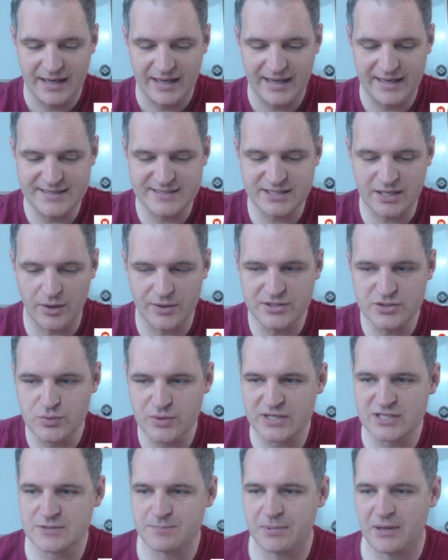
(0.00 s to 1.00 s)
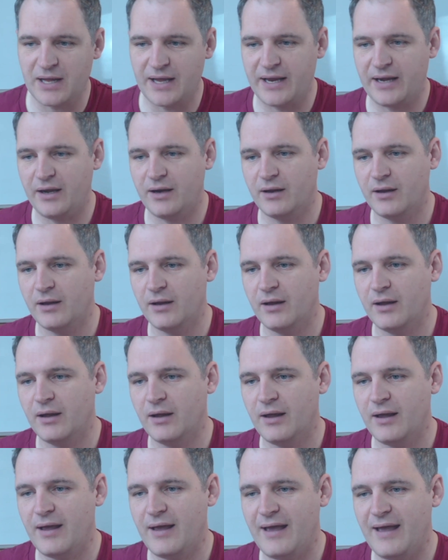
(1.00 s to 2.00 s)
He's going to explain
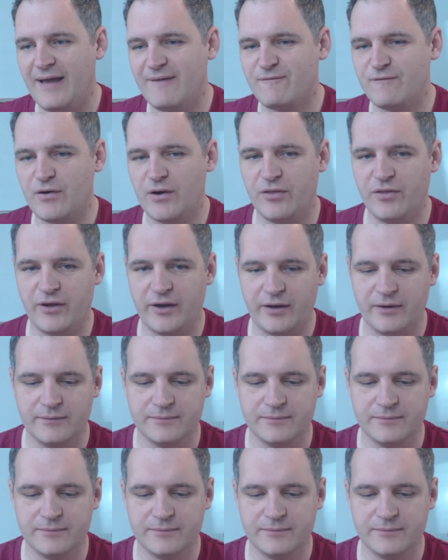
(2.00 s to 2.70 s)
everything.